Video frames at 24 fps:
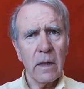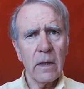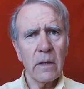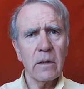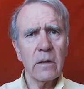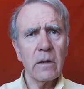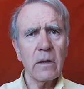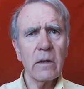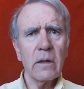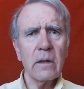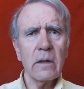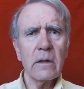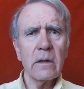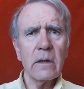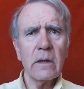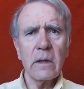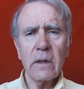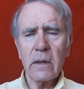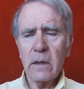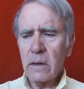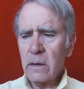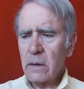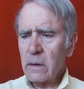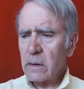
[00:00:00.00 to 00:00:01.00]
And God
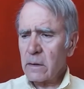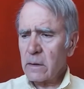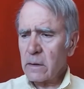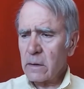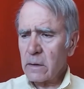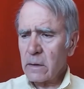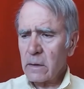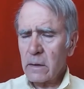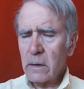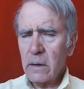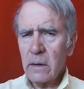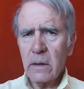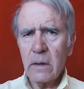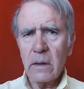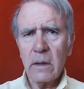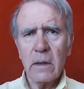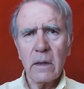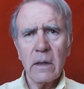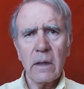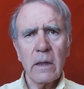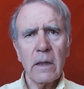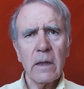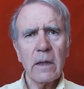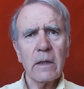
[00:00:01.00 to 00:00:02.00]

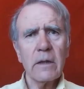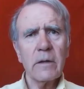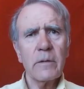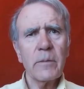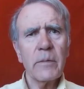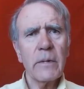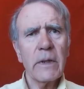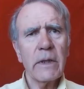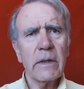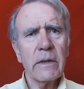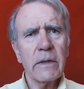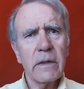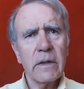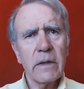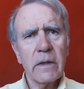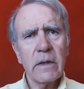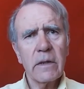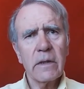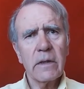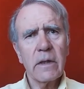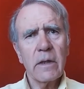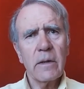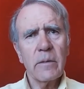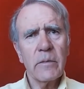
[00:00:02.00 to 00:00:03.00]

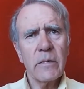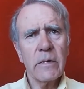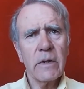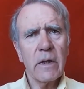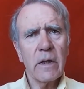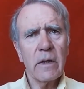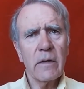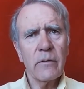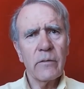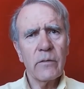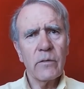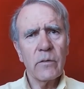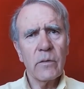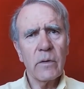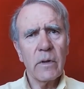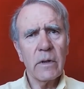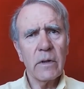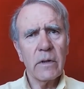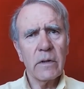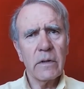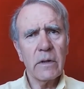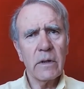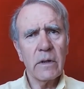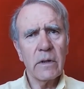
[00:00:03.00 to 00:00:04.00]
expresses himself to
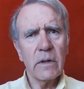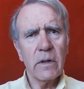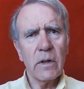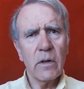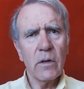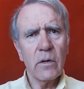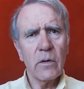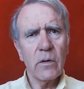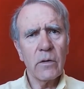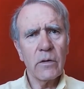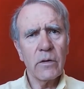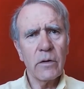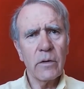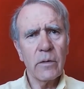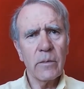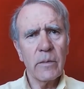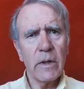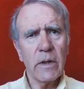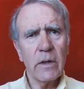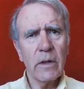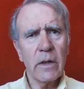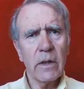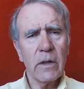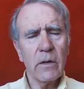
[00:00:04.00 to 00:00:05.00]
us in our
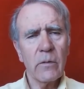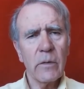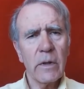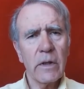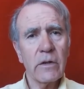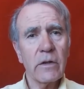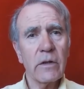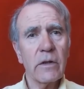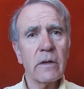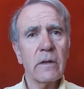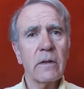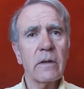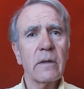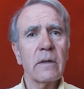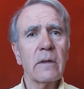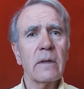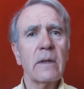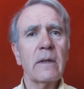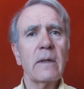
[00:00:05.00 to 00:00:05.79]
human language,